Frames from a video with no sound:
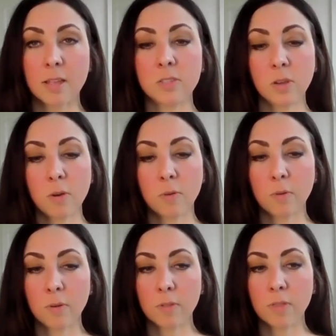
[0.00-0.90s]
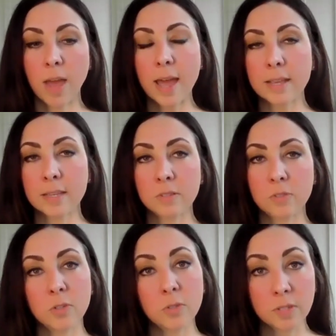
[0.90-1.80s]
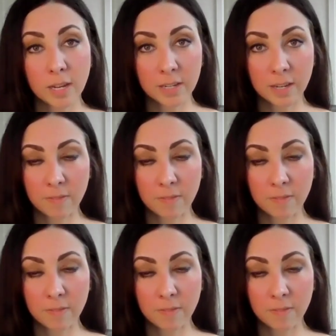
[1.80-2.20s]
And so that is 2 standard